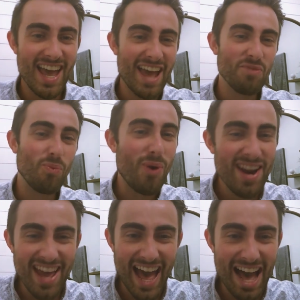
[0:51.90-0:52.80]
and
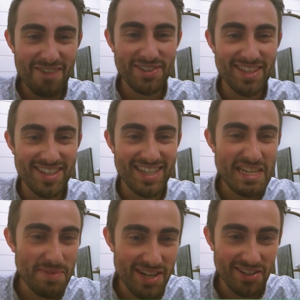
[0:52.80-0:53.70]
one half of the
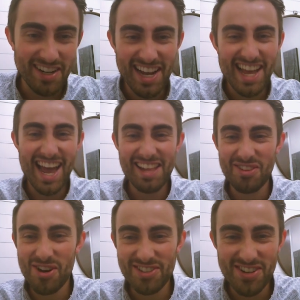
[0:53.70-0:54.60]
team here at
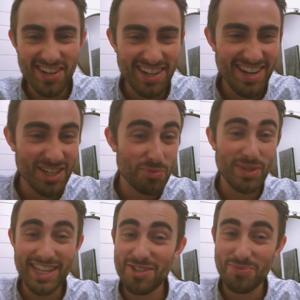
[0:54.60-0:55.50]
Locked On Canucks. Well,
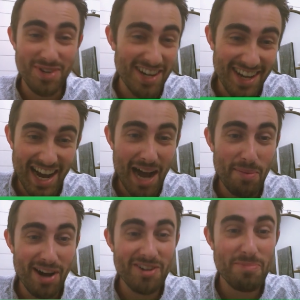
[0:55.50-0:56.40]
guess what? I'm
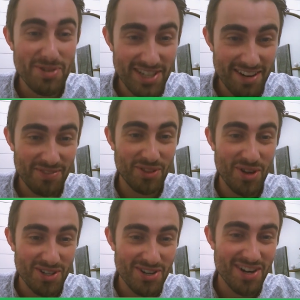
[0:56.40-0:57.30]
100% of the
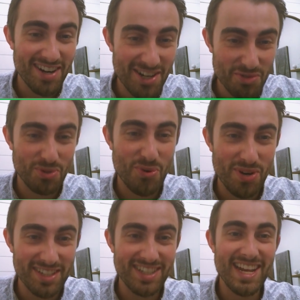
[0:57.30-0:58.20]
Locked On Canucks
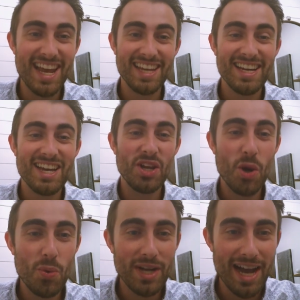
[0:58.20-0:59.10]
recording today.
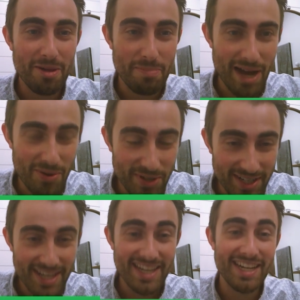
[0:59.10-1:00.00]
No Kyle
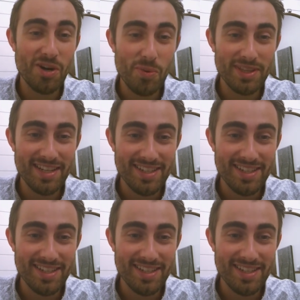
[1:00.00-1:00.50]
Bowen. You know what they